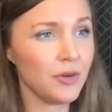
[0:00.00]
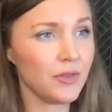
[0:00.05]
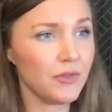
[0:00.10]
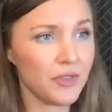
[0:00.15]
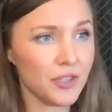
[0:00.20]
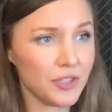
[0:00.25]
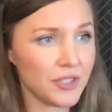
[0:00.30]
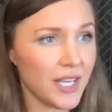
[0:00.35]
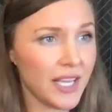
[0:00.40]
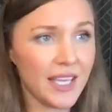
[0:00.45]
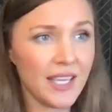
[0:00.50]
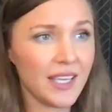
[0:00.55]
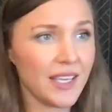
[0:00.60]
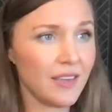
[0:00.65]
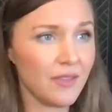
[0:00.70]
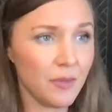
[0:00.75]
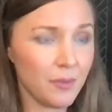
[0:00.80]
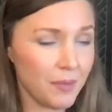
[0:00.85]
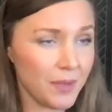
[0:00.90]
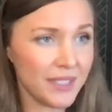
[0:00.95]
if you're taking
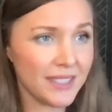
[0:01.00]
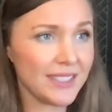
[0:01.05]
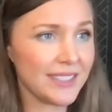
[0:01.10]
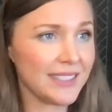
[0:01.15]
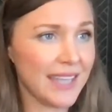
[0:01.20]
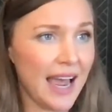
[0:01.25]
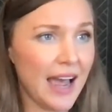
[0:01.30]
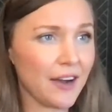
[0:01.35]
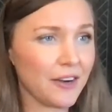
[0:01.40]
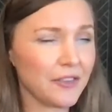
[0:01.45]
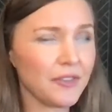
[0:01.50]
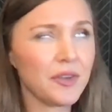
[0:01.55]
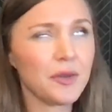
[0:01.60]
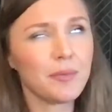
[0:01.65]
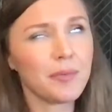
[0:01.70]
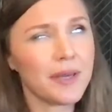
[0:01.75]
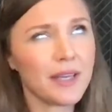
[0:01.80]
even business out of it.